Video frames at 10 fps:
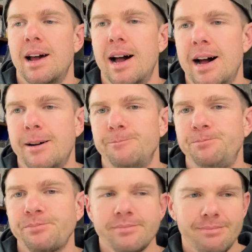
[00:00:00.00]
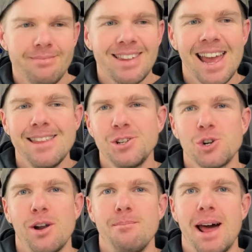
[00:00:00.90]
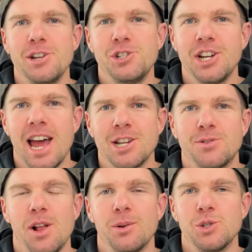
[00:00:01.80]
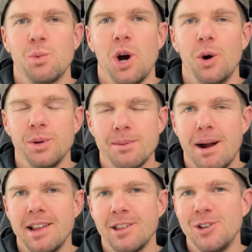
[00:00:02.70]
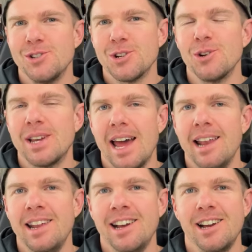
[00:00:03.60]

Um, and then trying to manage your cash flow as well with the money that you do get